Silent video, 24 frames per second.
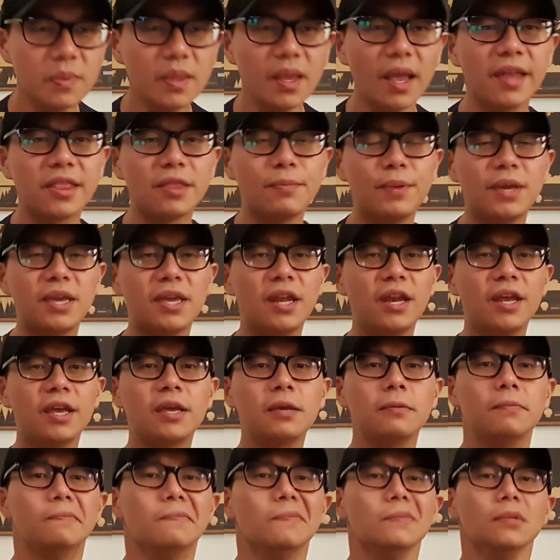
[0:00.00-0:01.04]
at the
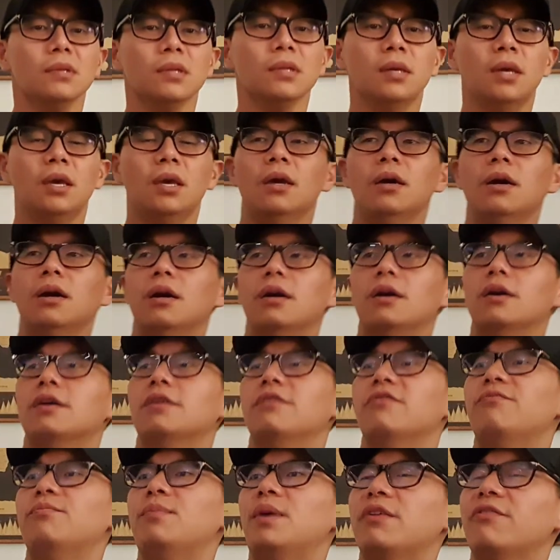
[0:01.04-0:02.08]
beginning
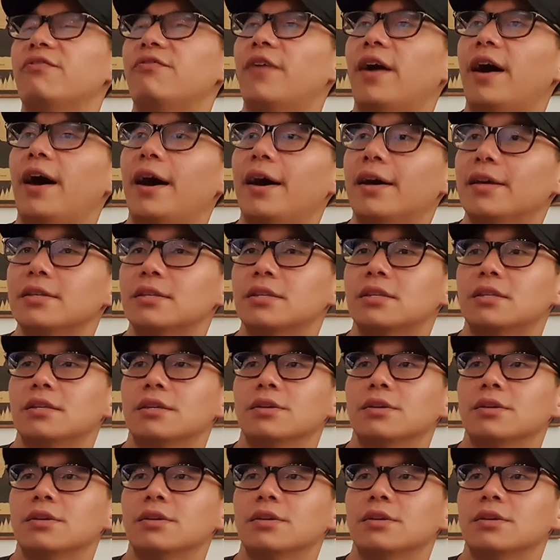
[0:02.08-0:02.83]
of my fast,